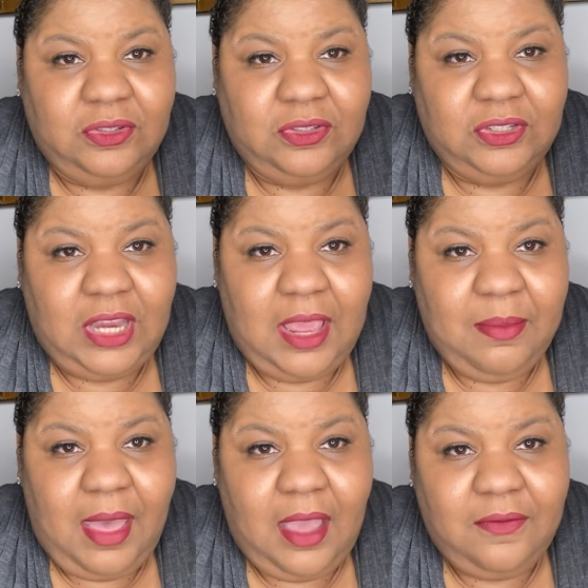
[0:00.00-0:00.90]
Jay
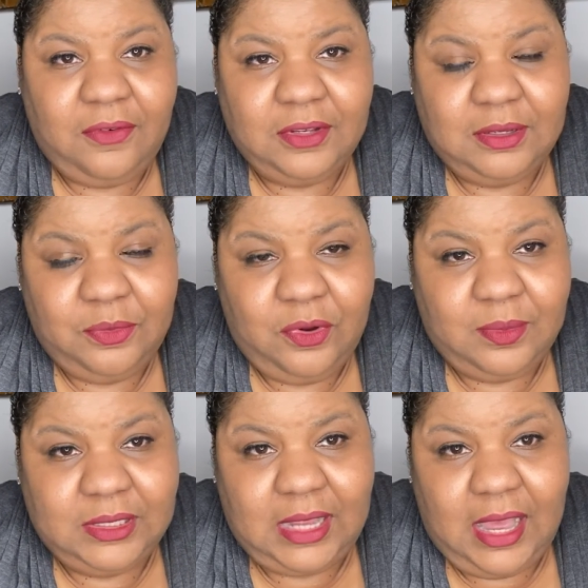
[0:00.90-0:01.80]
back for some more
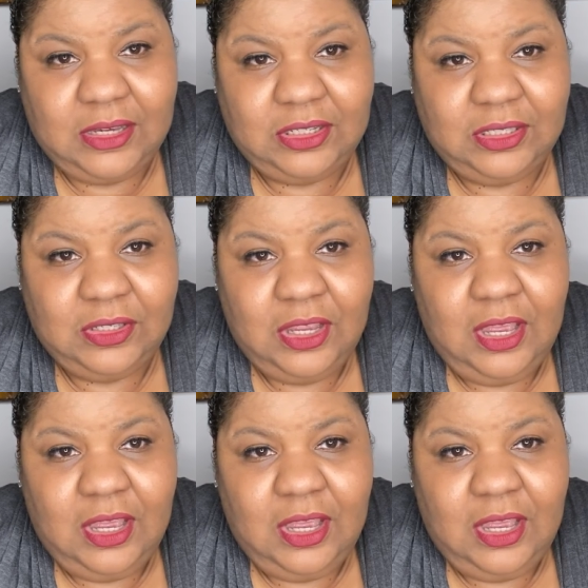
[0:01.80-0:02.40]
massages.